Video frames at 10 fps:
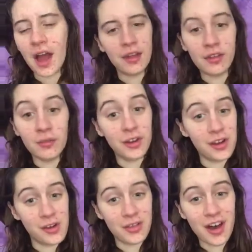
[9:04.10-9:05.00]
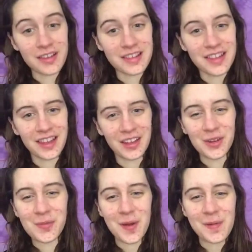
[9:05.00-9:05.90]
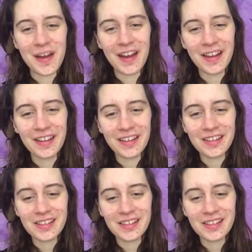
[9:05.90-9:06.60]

I'd love to hear your thoughts. Thank you. Bye bye.